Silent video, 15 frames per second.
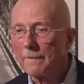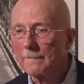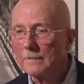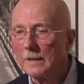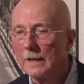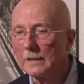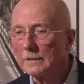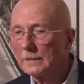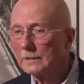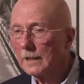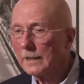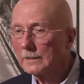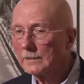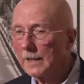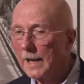Uh,
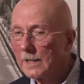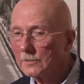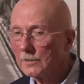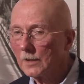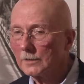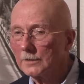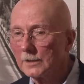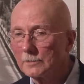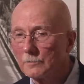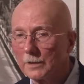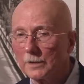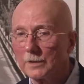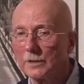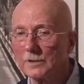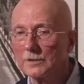unlike the Antarctic,
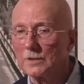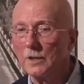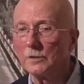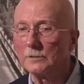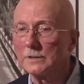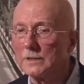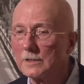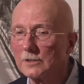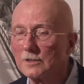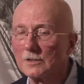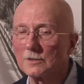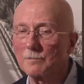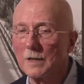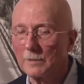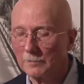where there's no
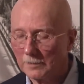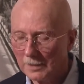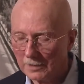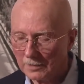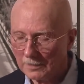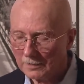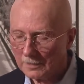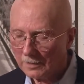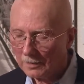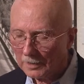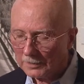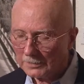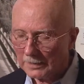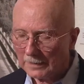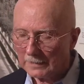indigenous populations, the
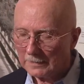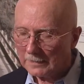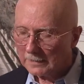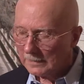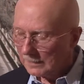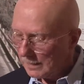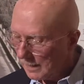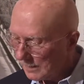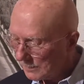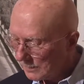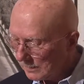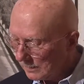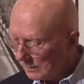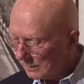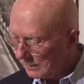Arctic has
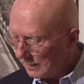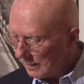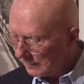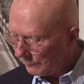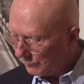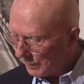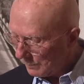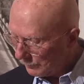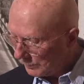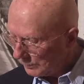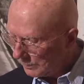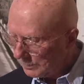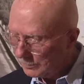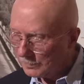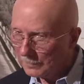a, a lot of people
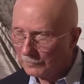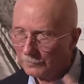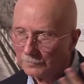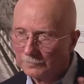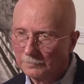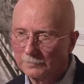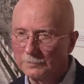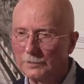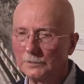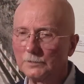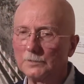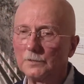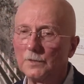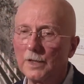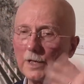who have
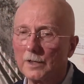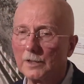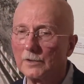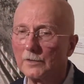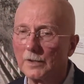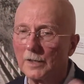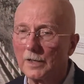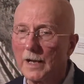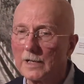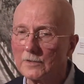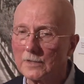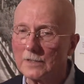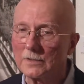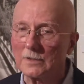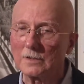there and their
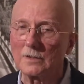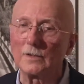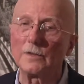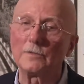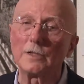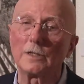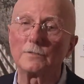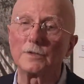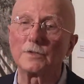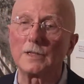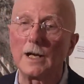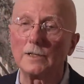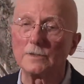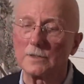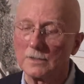ancestors lived there for
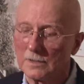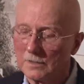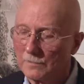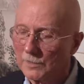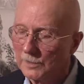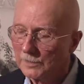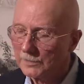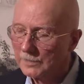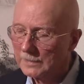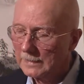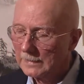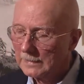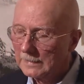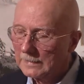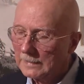thousands of years,
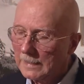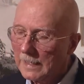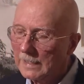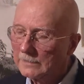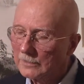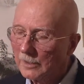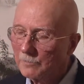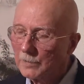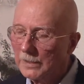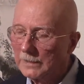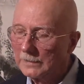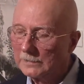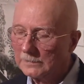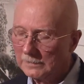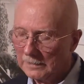and they're
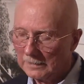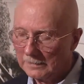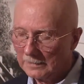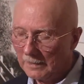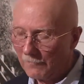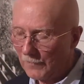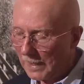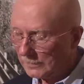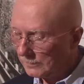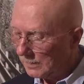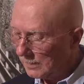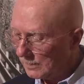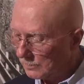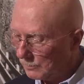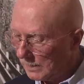being uh,
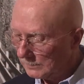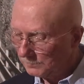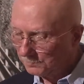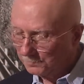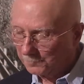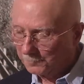affected as well.